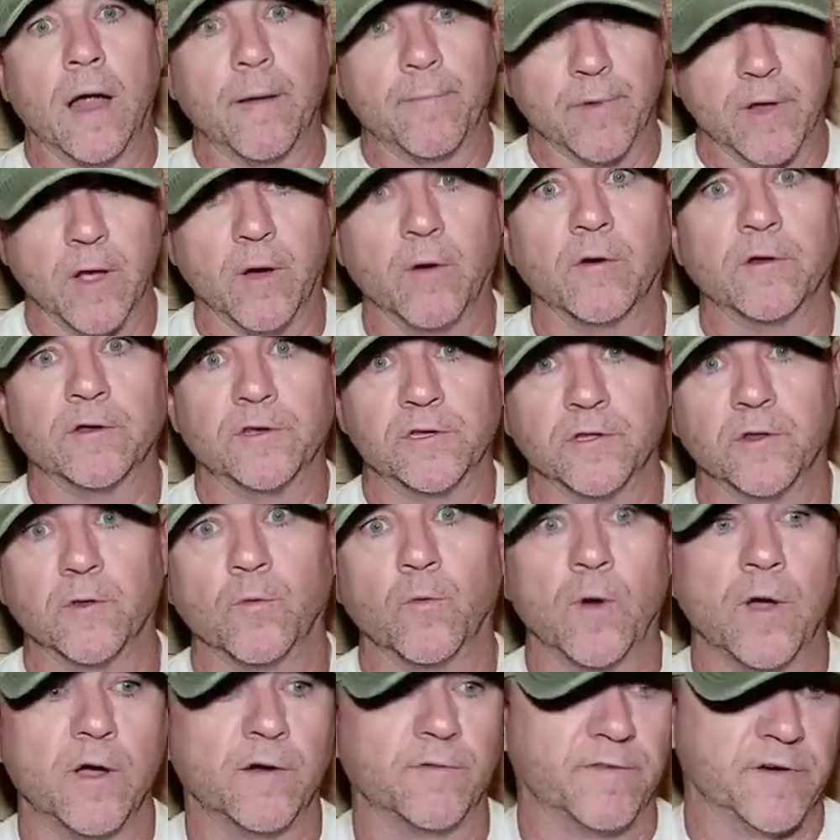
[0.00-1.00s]
I'm going to the
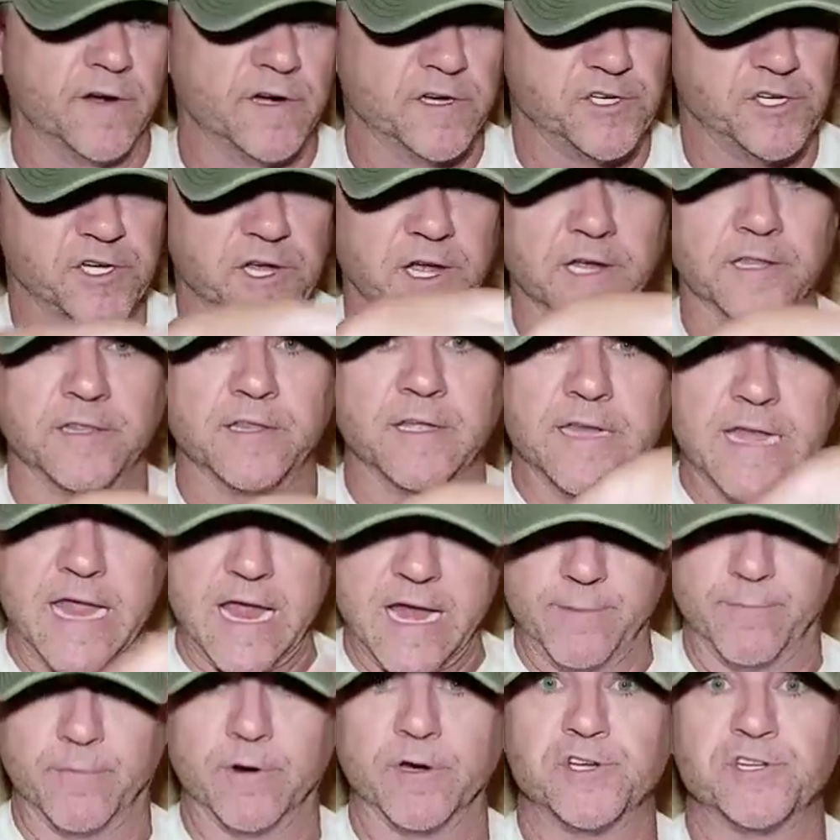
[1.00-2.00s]
welfare check, the
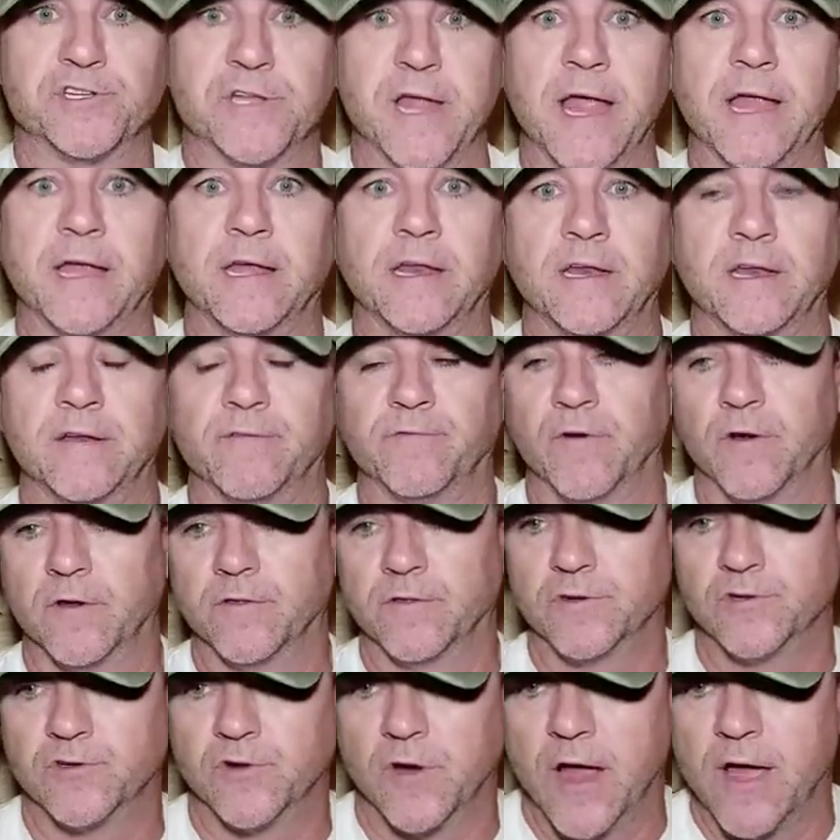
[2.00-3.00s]
neighbor standing in front
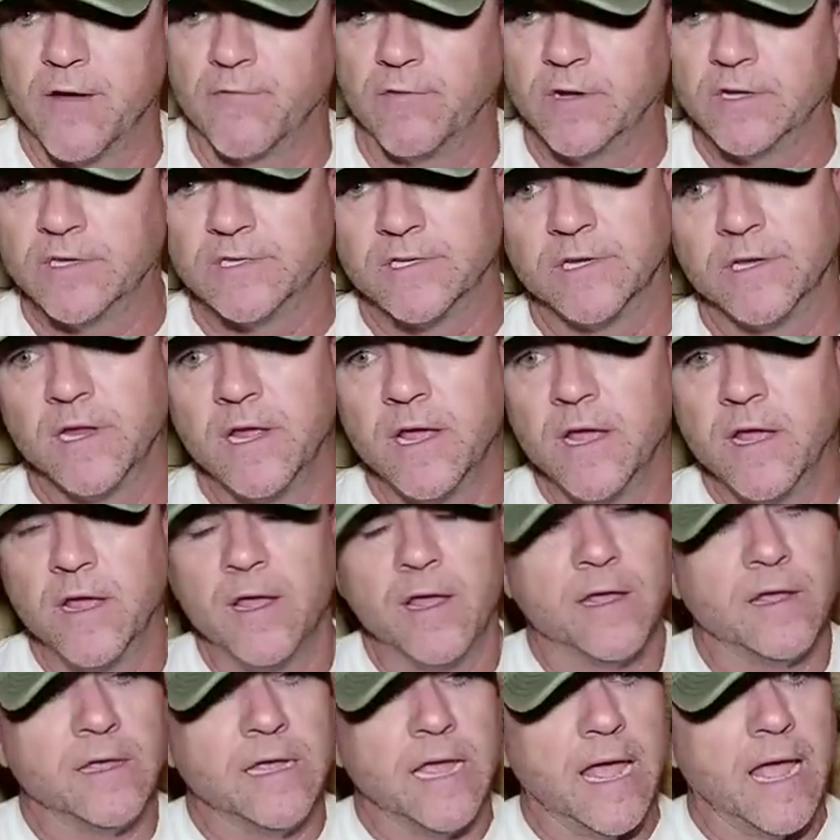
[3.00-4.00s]
of the driveway and said,
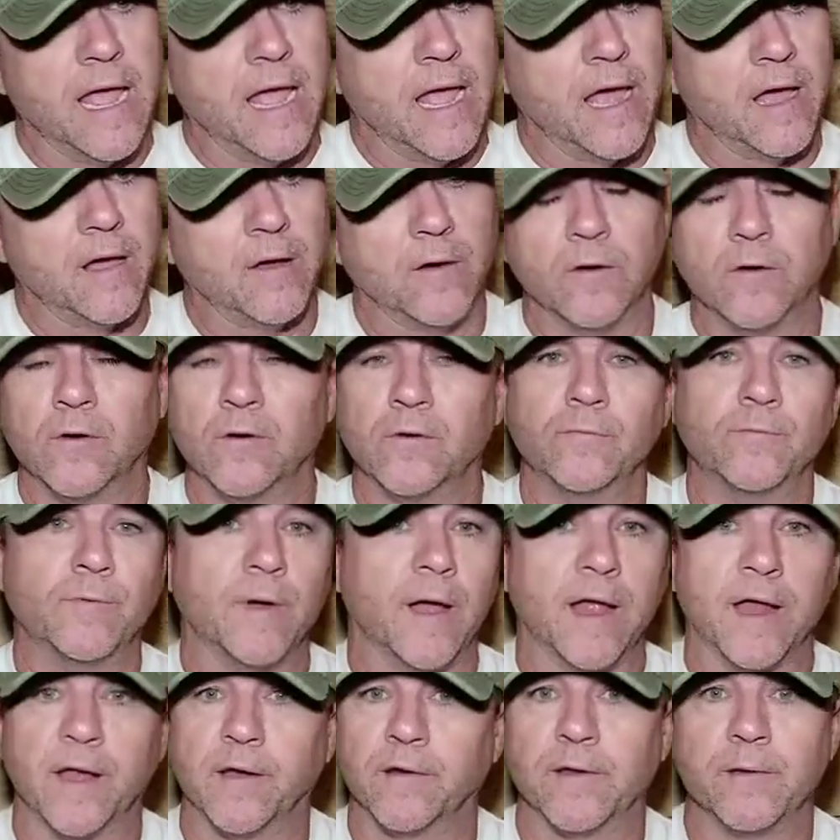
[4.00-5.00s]
Yeah, oh,
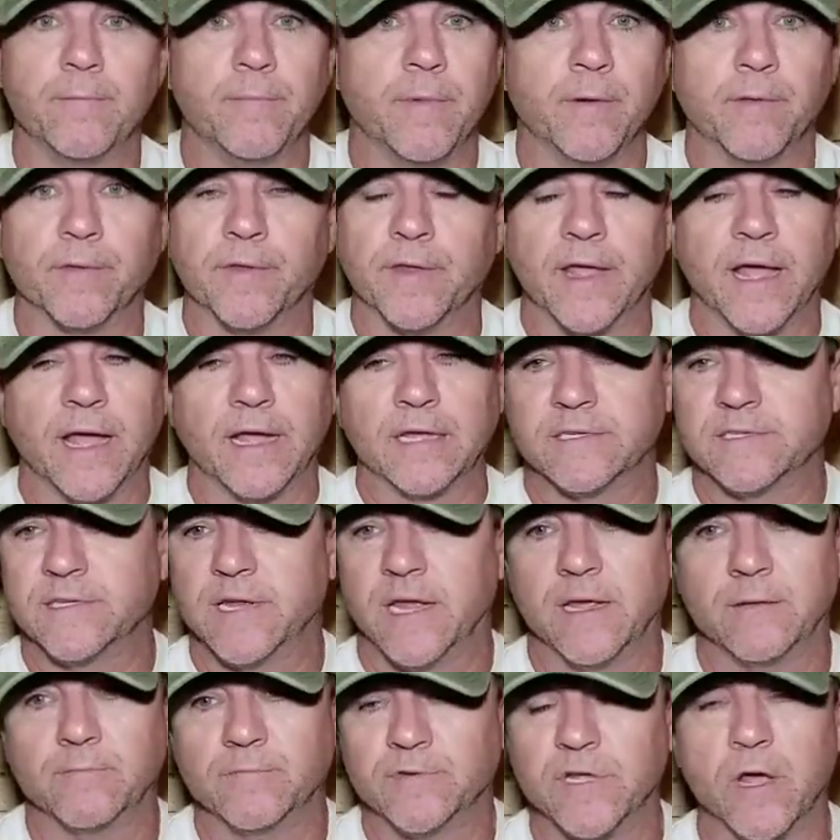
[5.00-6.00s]
I don't even remember the guy's
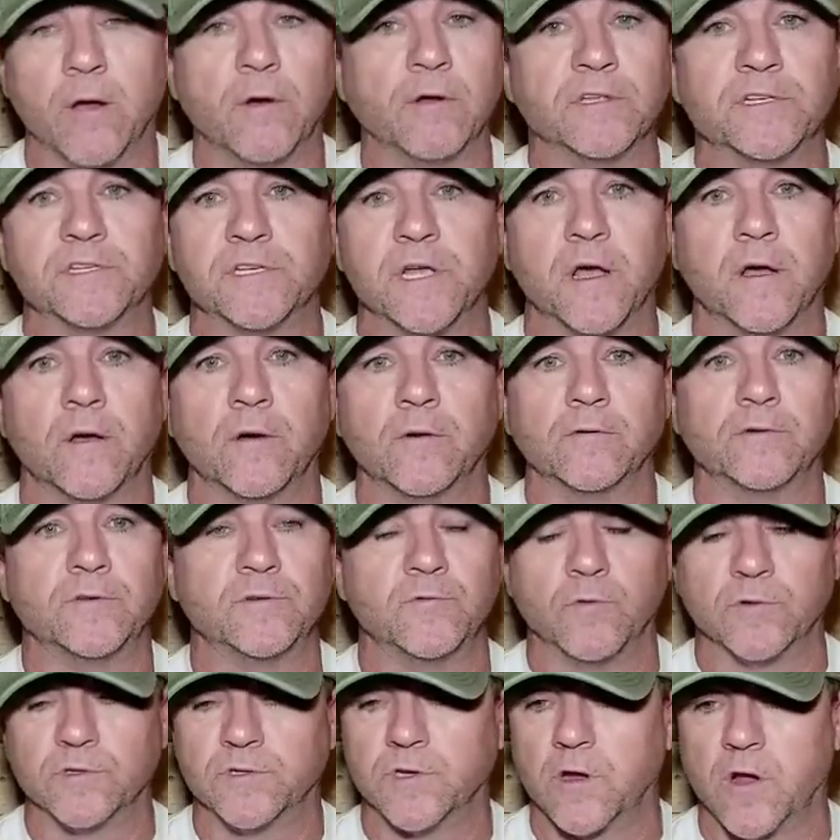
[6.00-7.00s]
name. So and so,
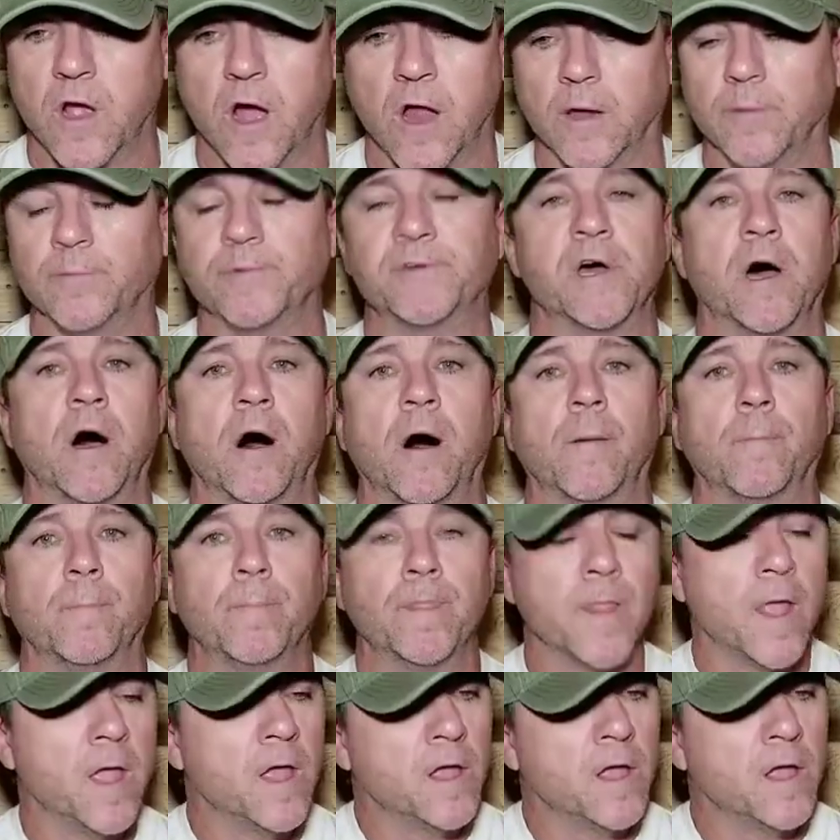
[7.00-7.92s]
was calling him Tom.